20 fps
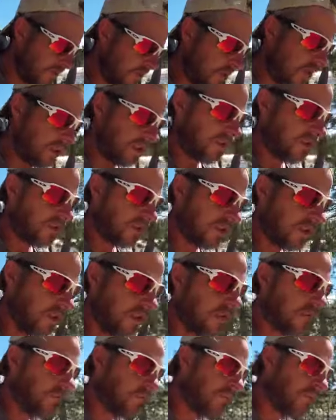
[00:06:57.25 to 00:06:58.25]
to get us to
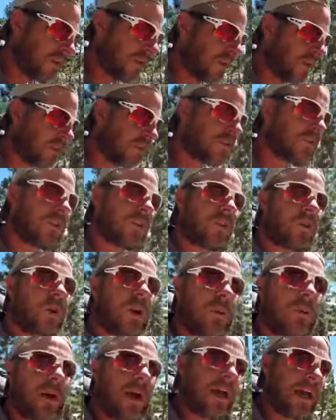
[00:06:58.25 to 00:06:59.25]

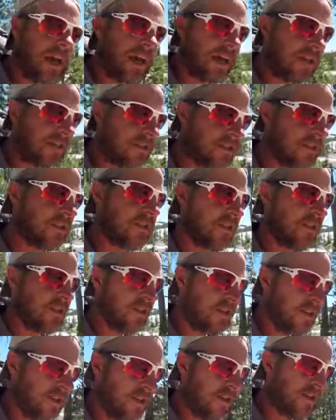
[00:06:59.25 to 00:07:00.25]
Sonora Pass.
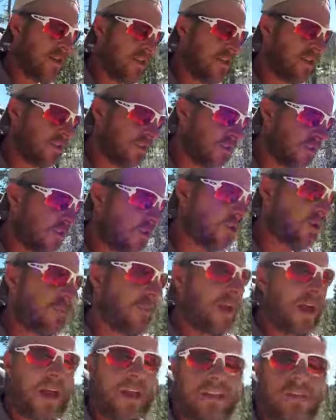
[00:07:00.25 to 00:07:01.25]
At Sonora
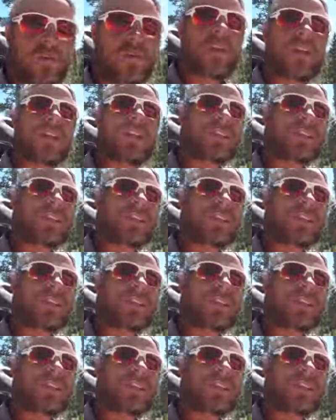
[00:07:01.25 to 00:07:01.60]
Pass, we can